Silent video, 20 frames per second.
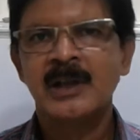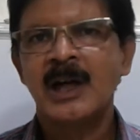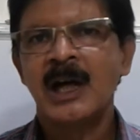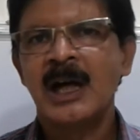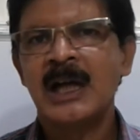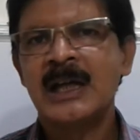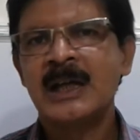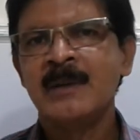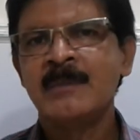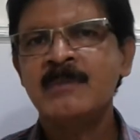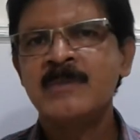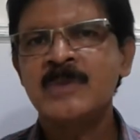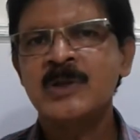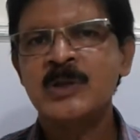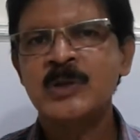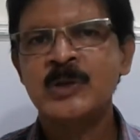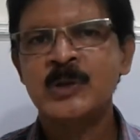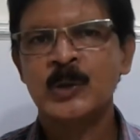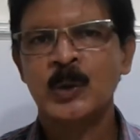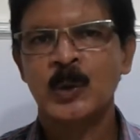I am
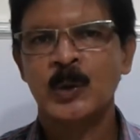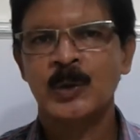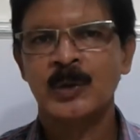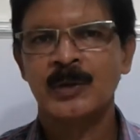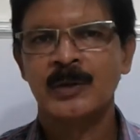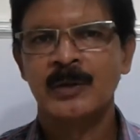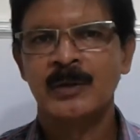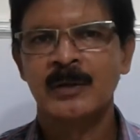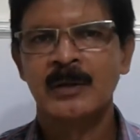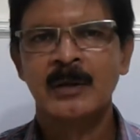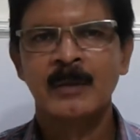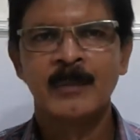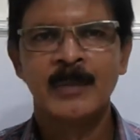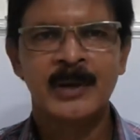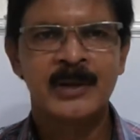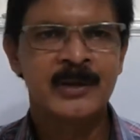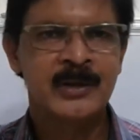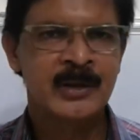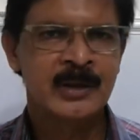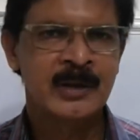Joan.
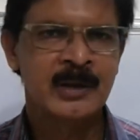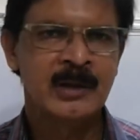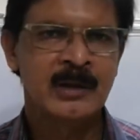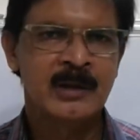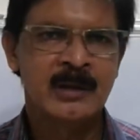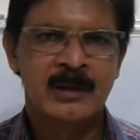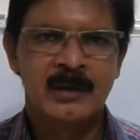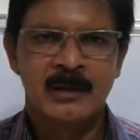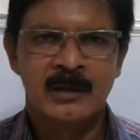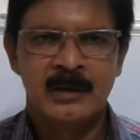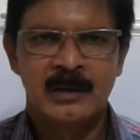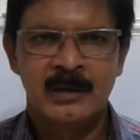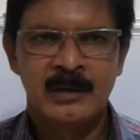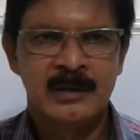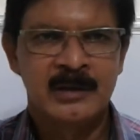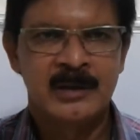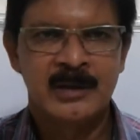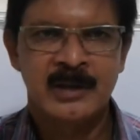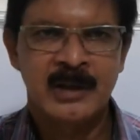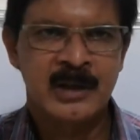But here
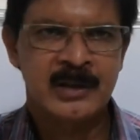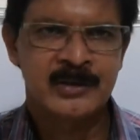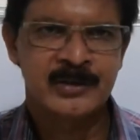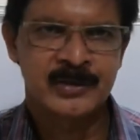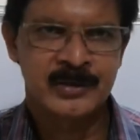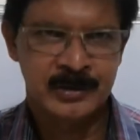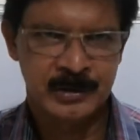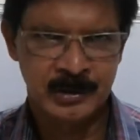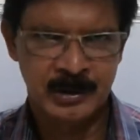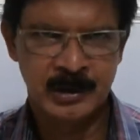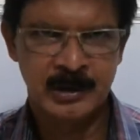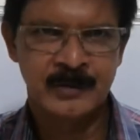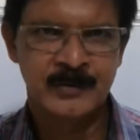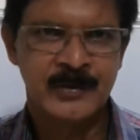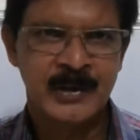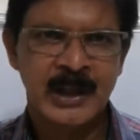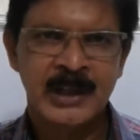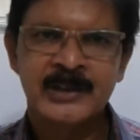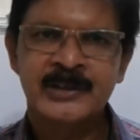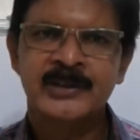in
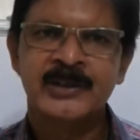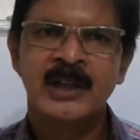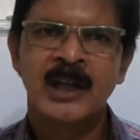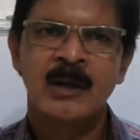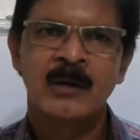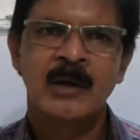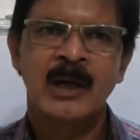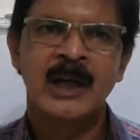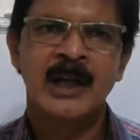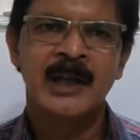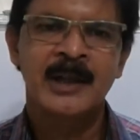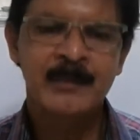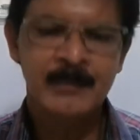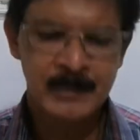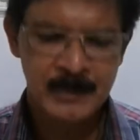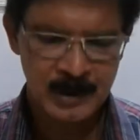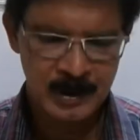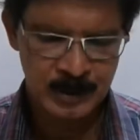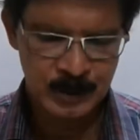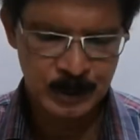France, now I
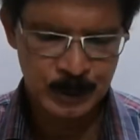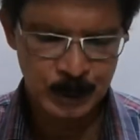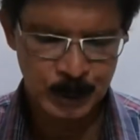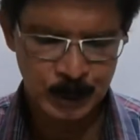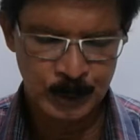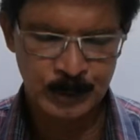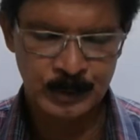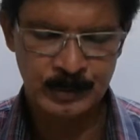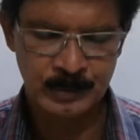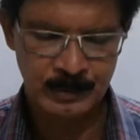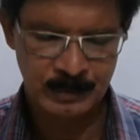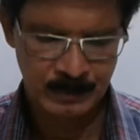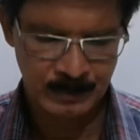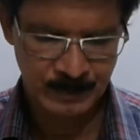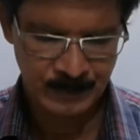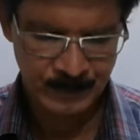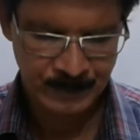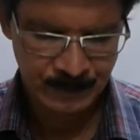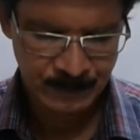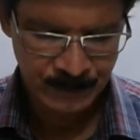am Joan.
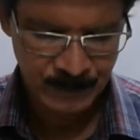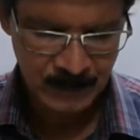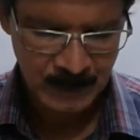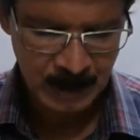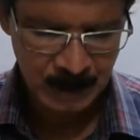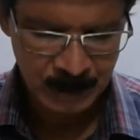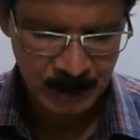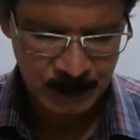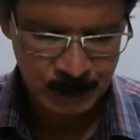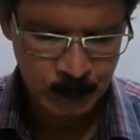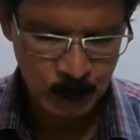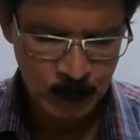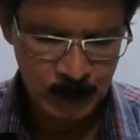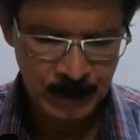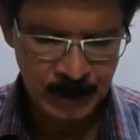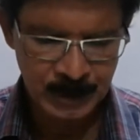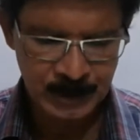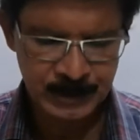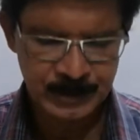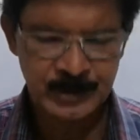The
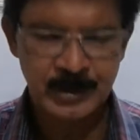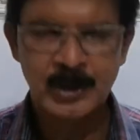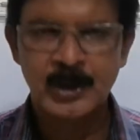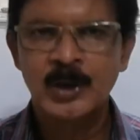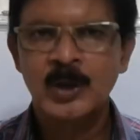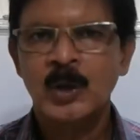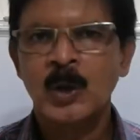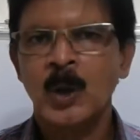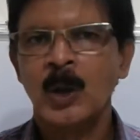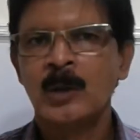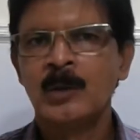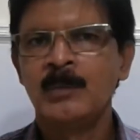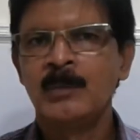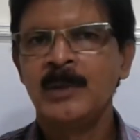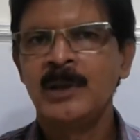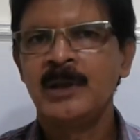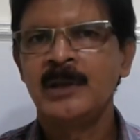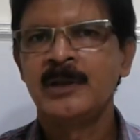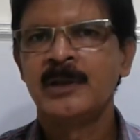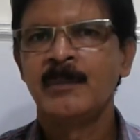soldiers call
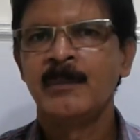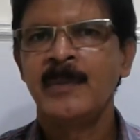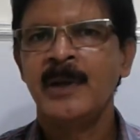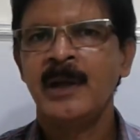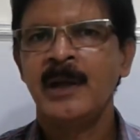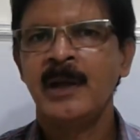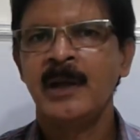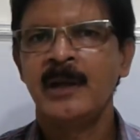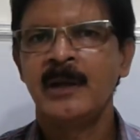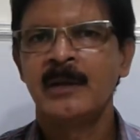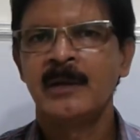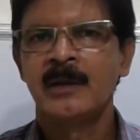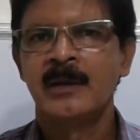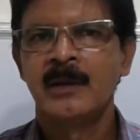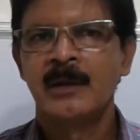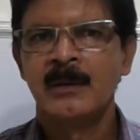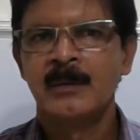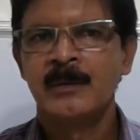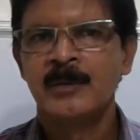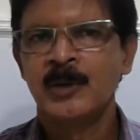me the maid.
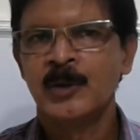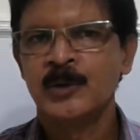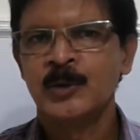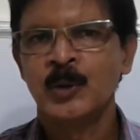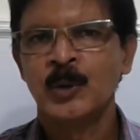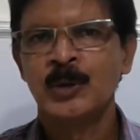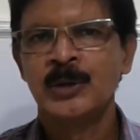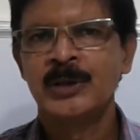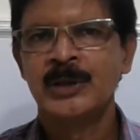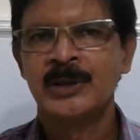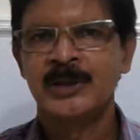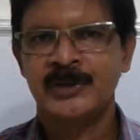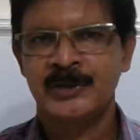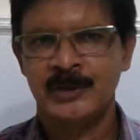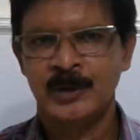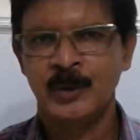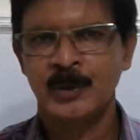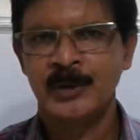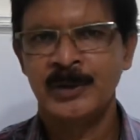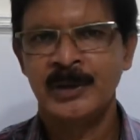Your soldiers
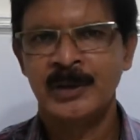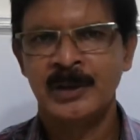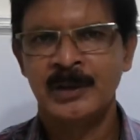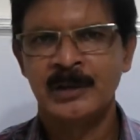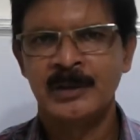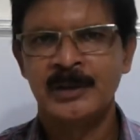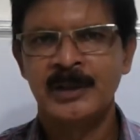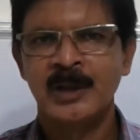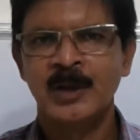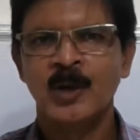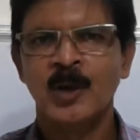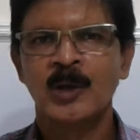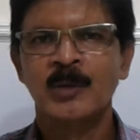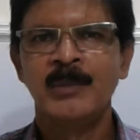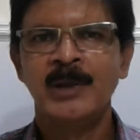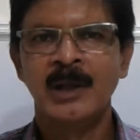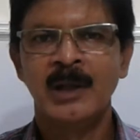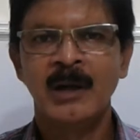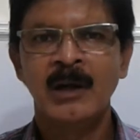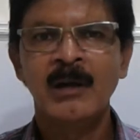over here, they call
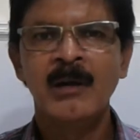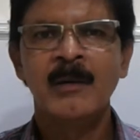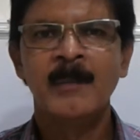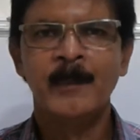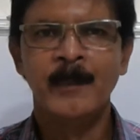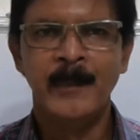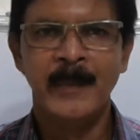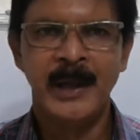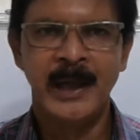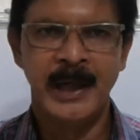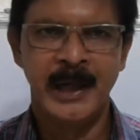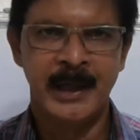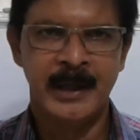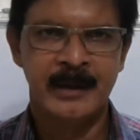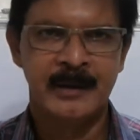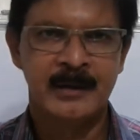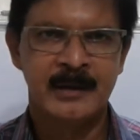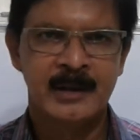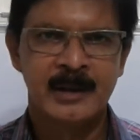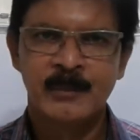me a
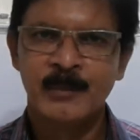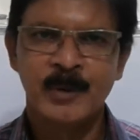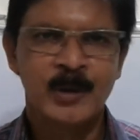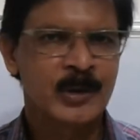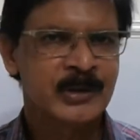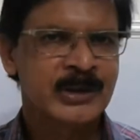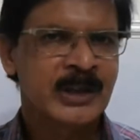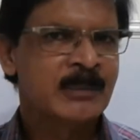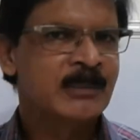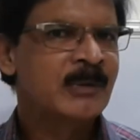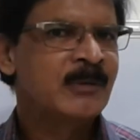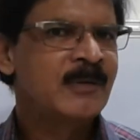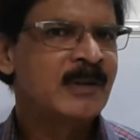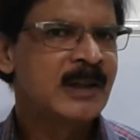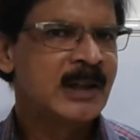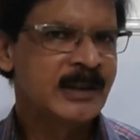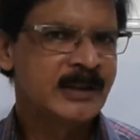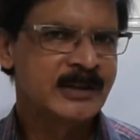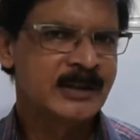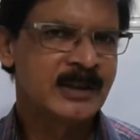maid. Because I am a
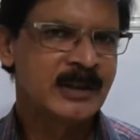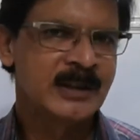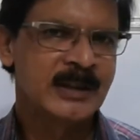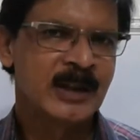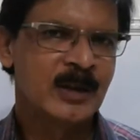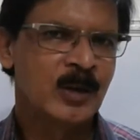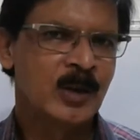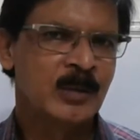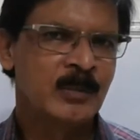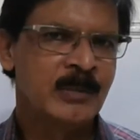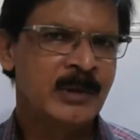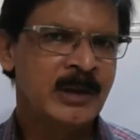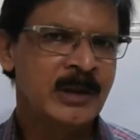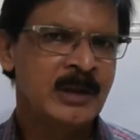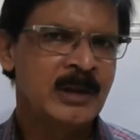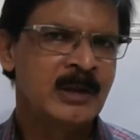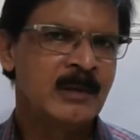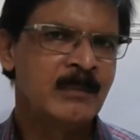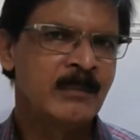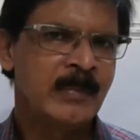village girl, they call me
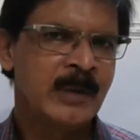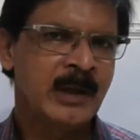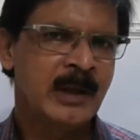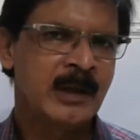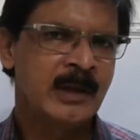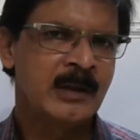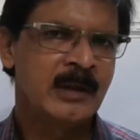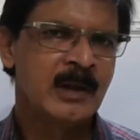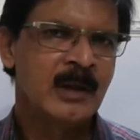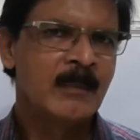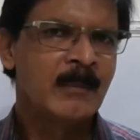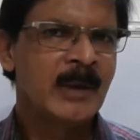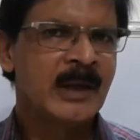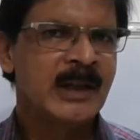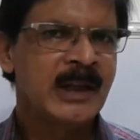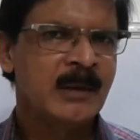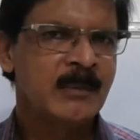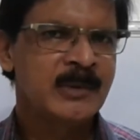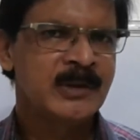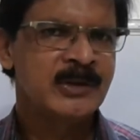maid. My
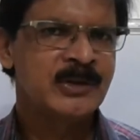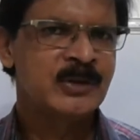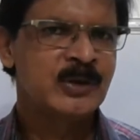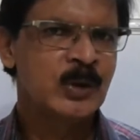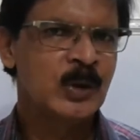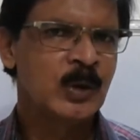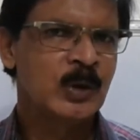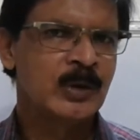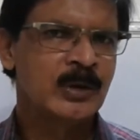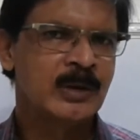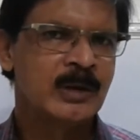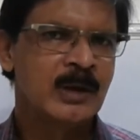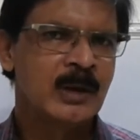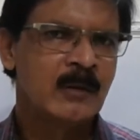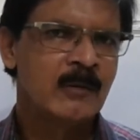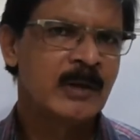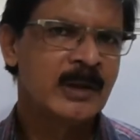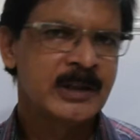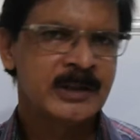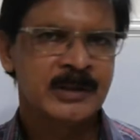name is Joan,
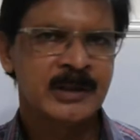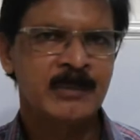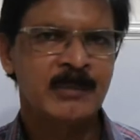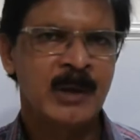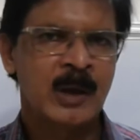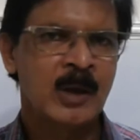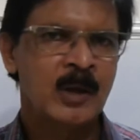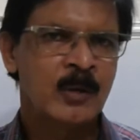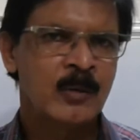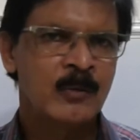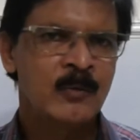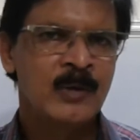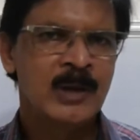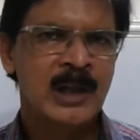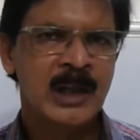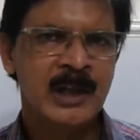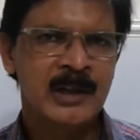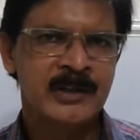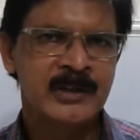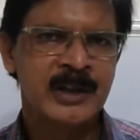whereas in my
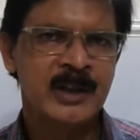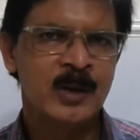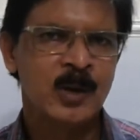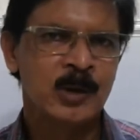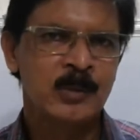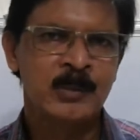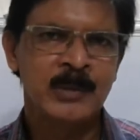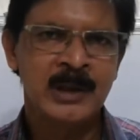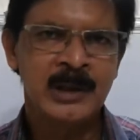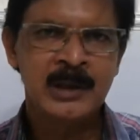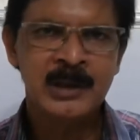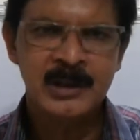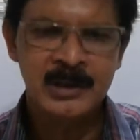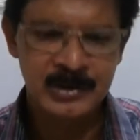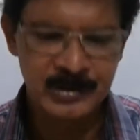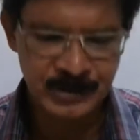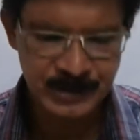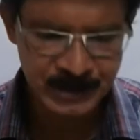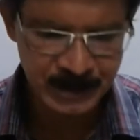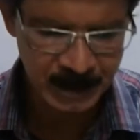village they call me
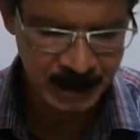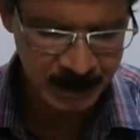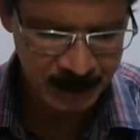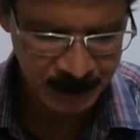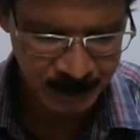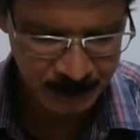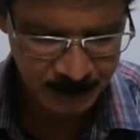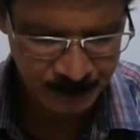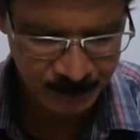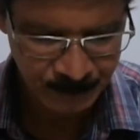Jenny.